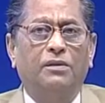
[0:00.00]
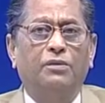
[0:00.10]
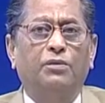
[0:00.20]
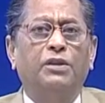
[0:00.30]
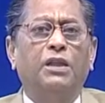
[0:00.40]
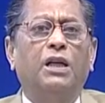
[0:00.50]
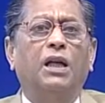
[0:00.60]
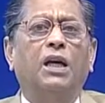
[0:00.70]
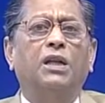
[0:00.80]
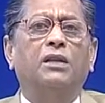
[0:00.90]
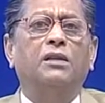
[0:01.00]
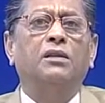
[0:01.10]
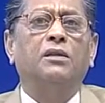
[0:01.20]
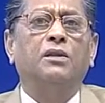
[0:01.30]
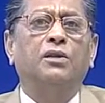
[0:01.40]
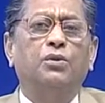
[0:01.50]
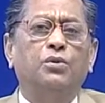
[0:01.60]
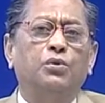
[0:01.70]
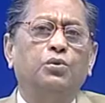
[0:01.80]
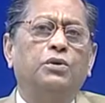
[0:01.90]
When the car
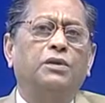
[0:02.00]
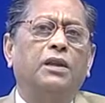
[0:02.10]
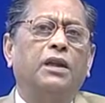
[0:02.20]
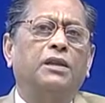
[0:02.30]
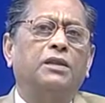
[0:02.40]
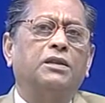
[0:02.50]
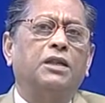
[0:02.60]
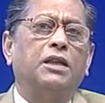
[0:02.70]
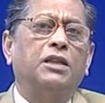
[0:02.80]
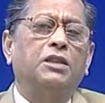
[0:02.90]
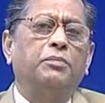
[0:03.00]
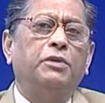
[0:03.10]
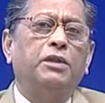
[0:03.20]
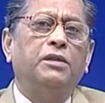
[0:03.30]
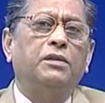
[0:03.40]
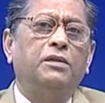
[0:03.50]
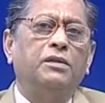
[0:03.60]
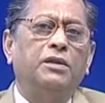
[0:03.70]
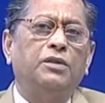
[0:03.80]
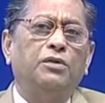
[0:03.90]
cruise at a steady speed,
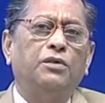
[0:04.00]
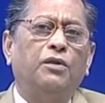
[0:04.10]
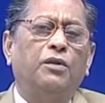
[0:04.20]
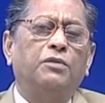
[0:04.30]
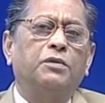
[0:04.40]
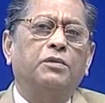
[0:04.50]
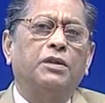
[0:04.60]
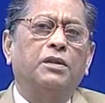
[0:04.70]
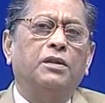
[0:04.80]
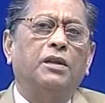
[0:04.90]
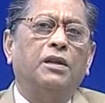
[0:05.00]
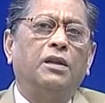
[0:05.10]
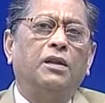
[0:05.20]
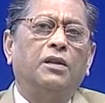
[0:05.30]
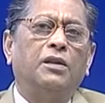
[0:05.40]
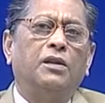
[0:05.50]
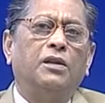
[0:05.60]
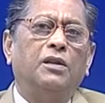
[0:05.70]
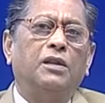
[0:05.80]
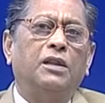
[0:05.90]
uniform speed,
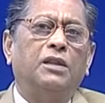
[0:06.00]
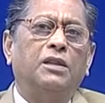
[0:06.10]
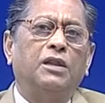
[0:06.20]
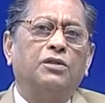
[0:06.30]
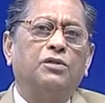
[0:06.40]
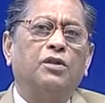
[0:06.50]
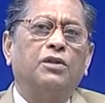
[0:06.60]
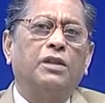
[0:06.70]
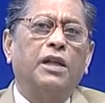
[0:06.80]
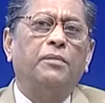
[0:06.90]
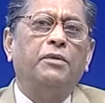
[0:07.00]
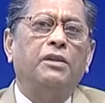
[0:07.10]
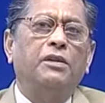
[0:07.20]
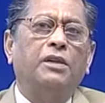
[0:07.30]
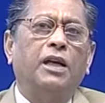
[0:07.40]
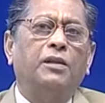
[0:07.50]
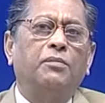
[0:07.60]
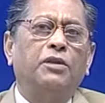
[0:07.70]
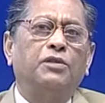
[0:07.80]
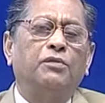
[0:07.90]
it does not emit that
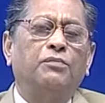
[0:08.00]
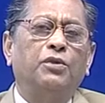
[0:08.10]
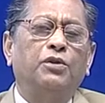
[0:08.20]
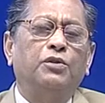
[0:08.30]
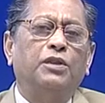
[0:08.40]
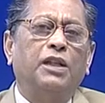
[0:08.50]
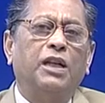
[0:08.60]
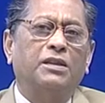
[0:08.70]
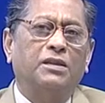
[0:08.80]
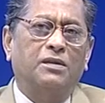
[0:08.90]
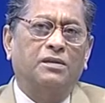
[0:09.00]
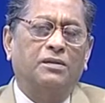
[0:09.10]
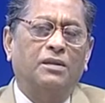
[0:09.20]
much of polluting gases.